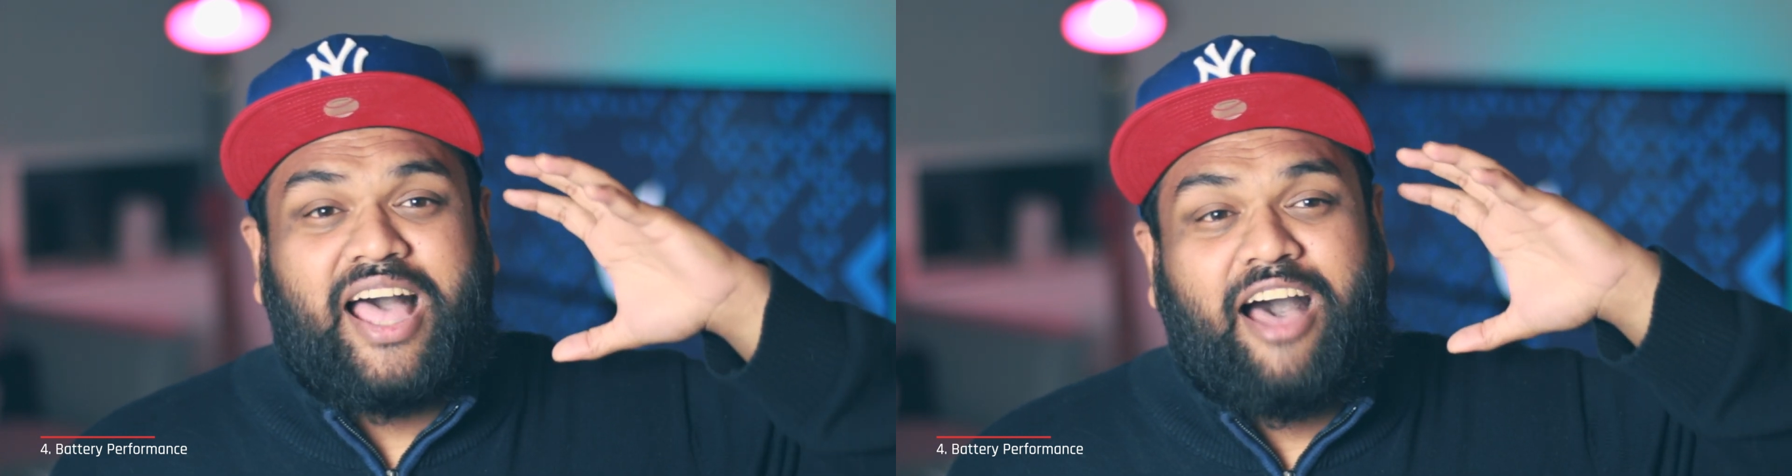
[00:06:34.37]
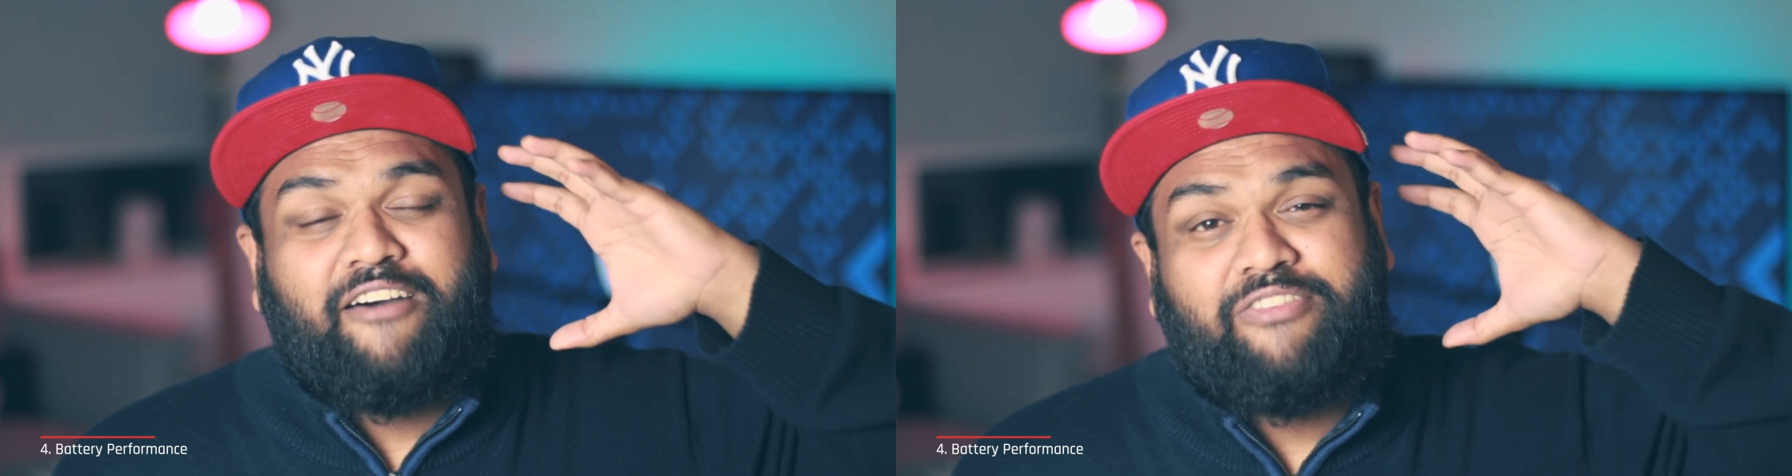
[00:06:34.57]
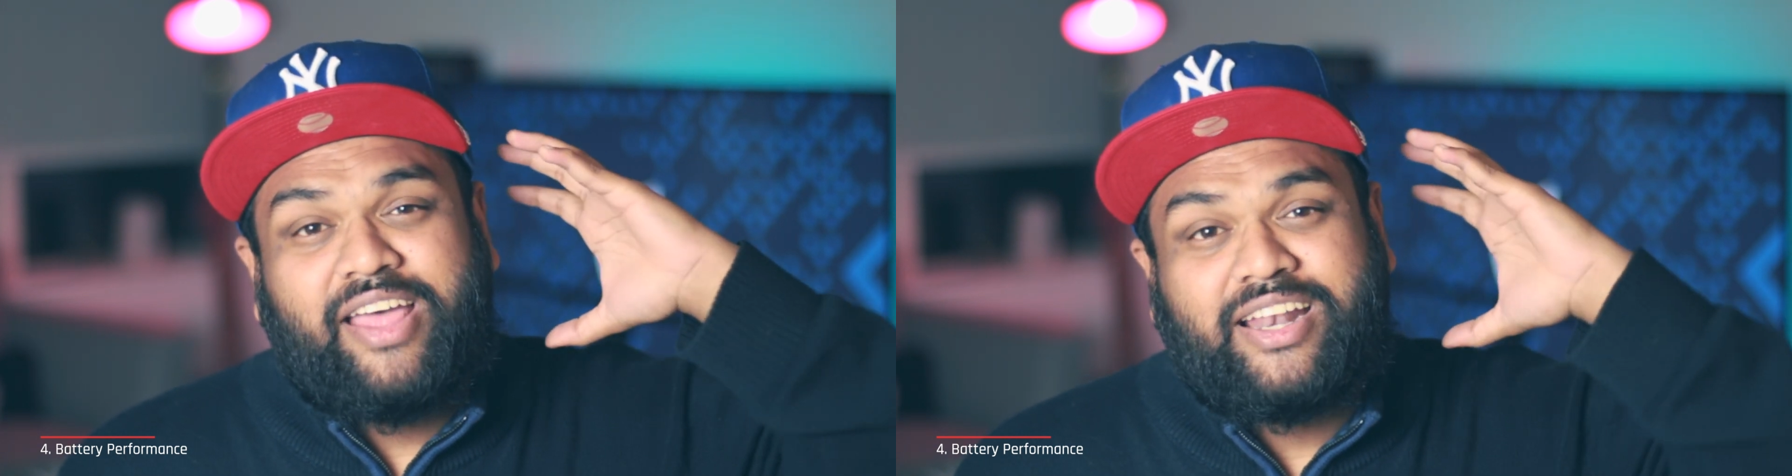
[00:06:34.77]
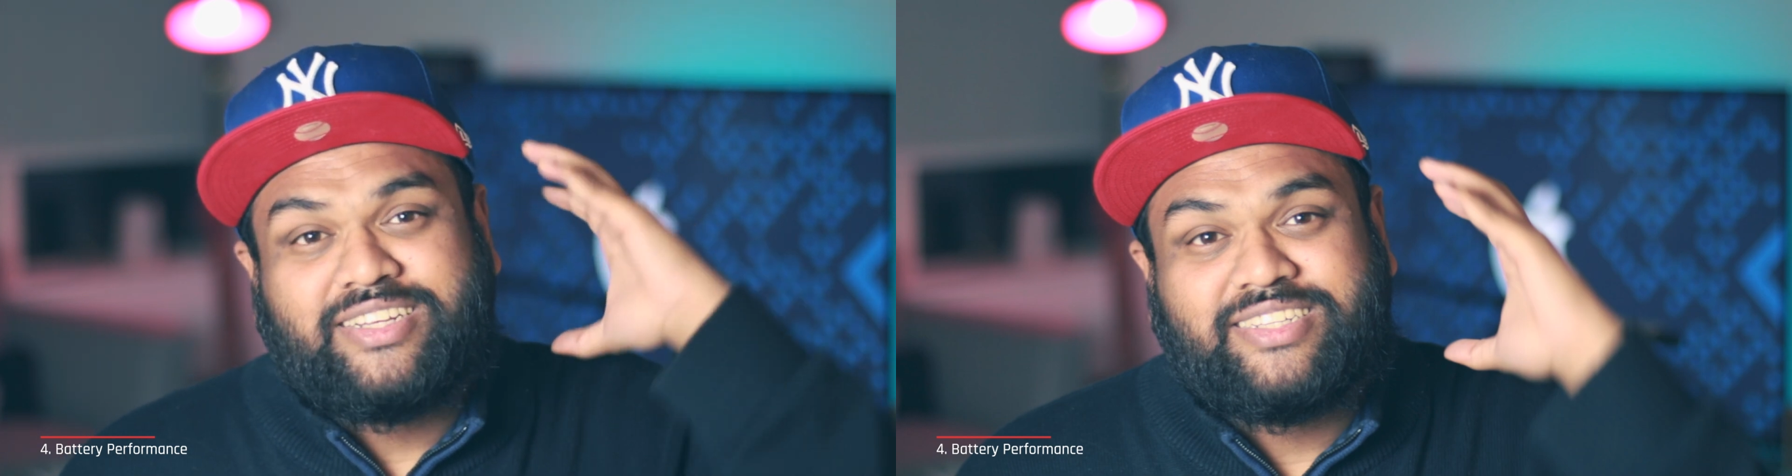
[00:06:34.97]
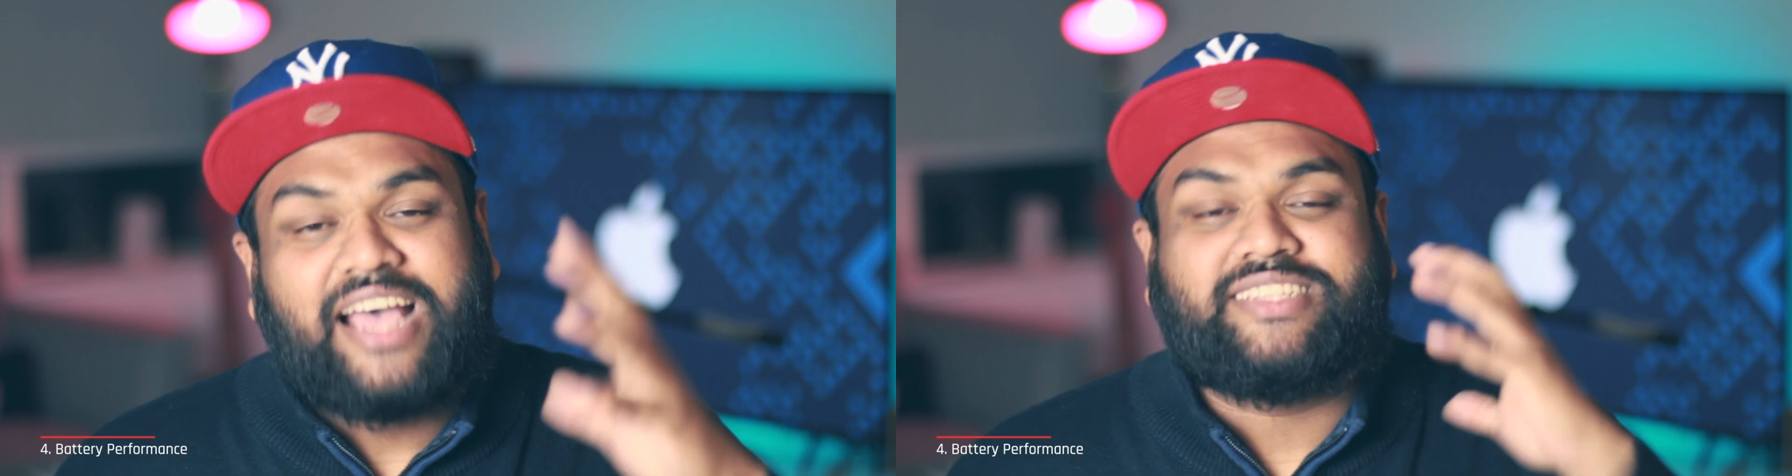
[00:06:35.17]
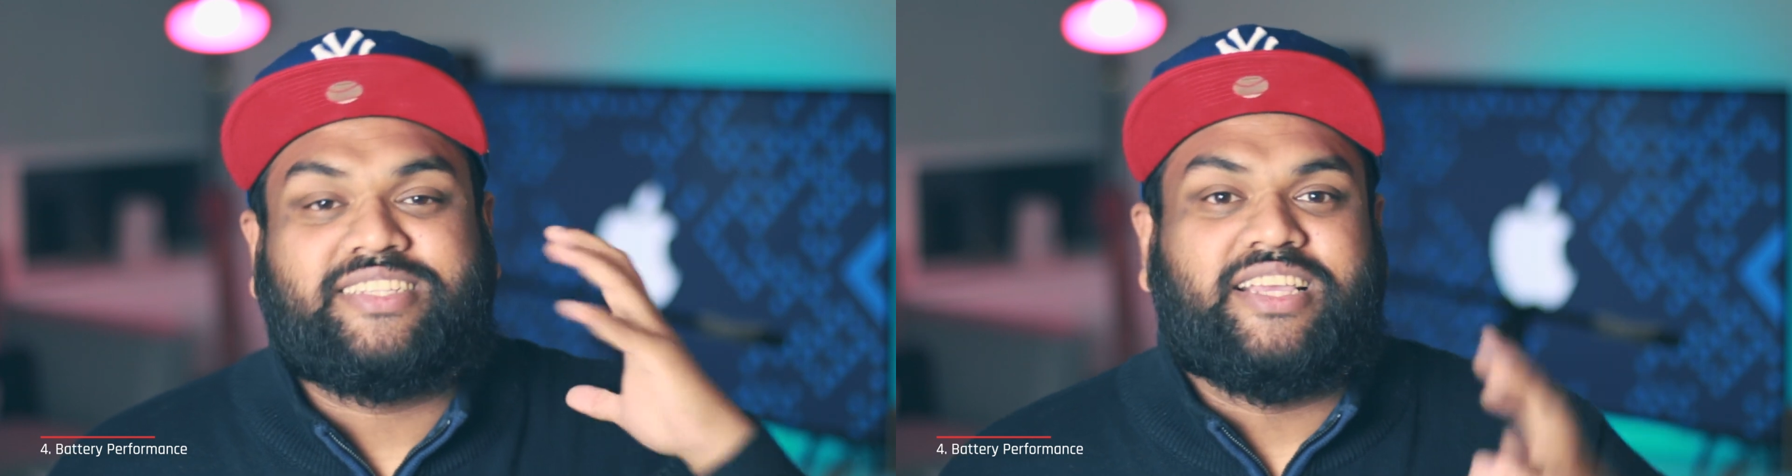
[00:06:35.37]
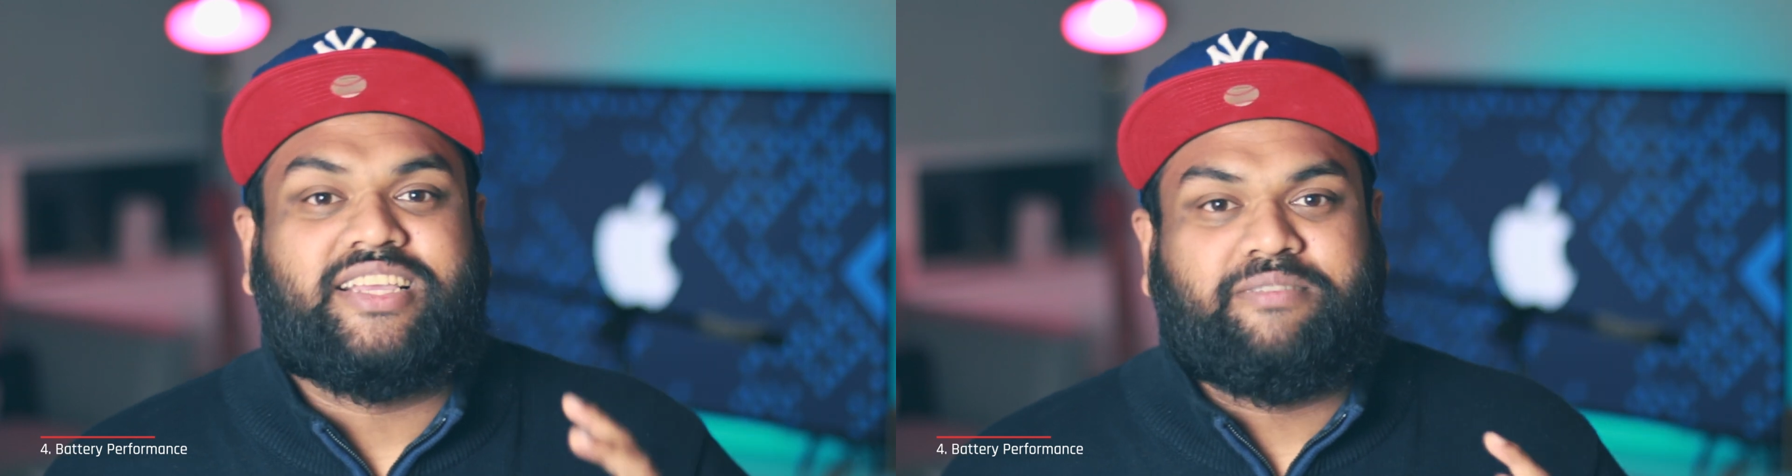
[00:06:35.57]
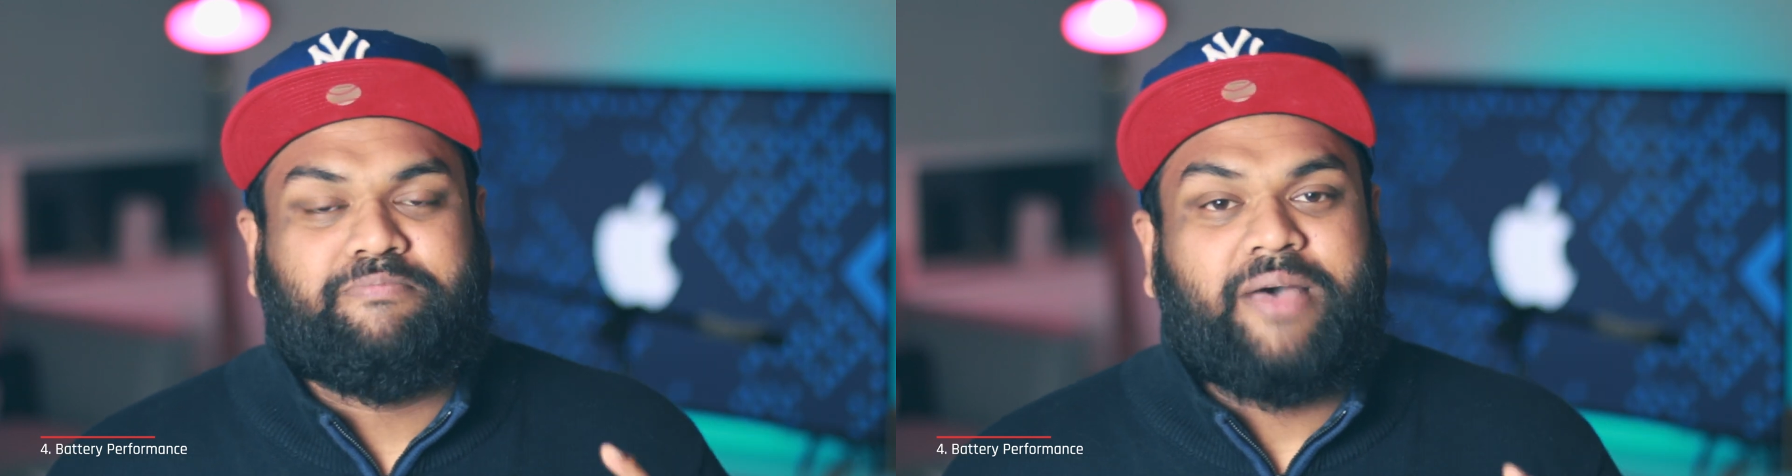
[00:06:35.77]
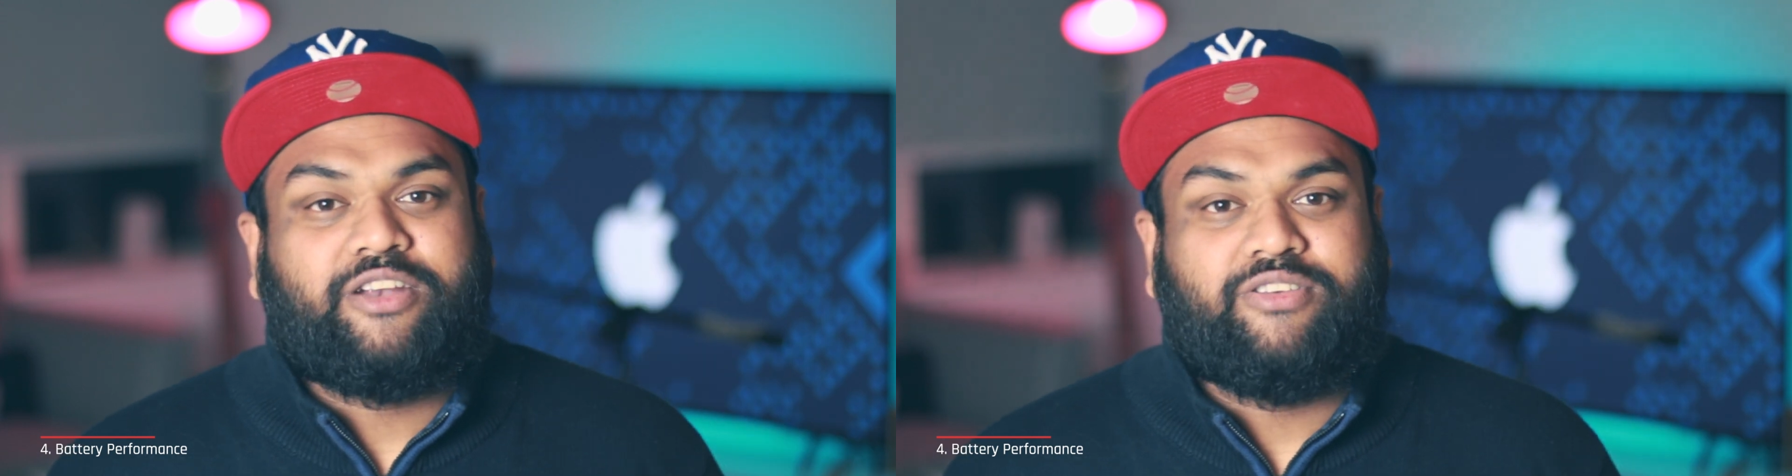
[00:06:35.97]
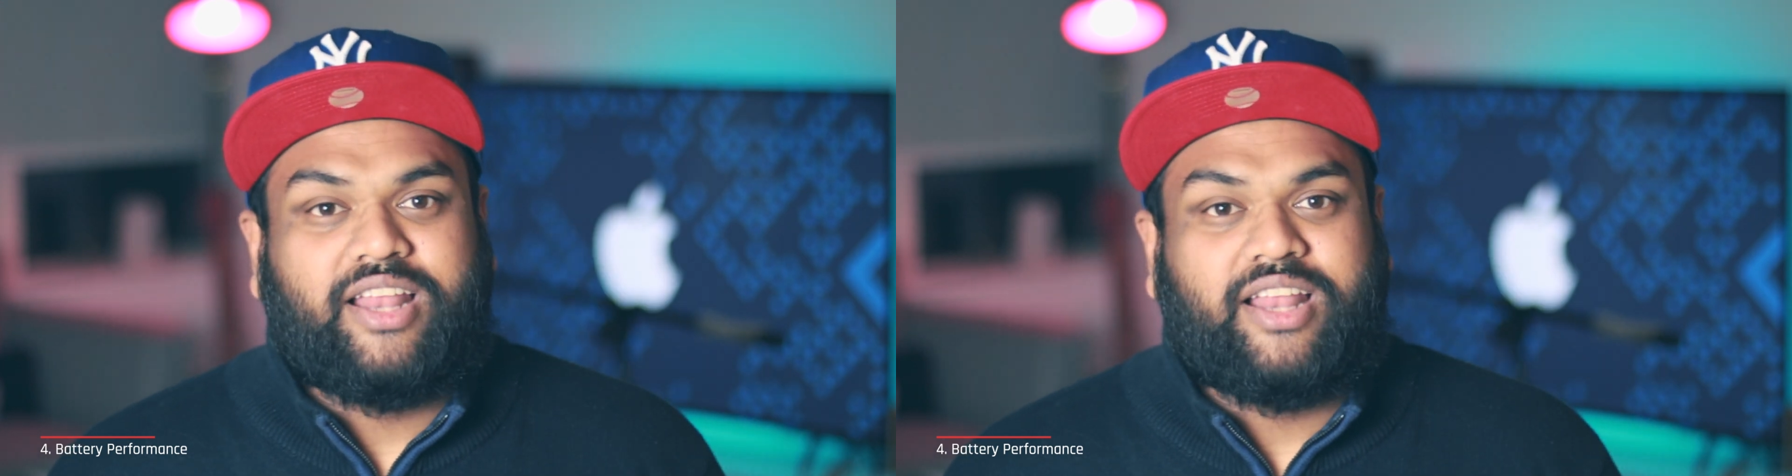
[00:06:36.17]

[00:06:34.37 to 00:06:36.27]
a fantastic battery